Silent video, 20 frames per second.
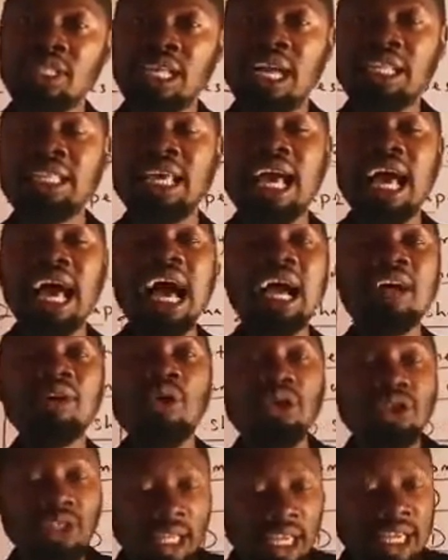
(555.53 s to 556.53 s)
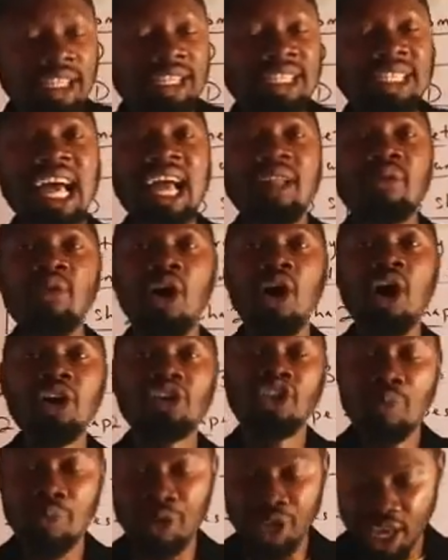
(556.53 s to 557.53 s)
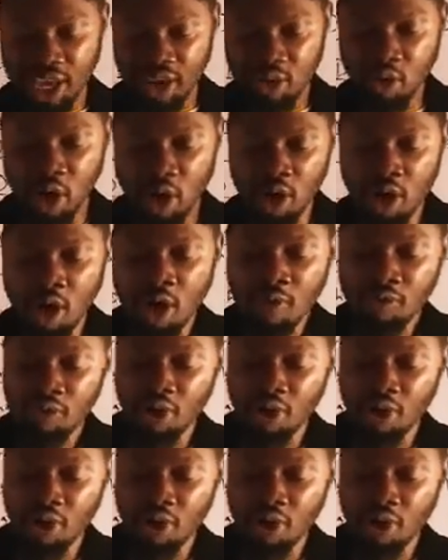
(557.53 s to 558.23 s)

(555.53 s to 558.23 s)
then the angles inside will also be equal.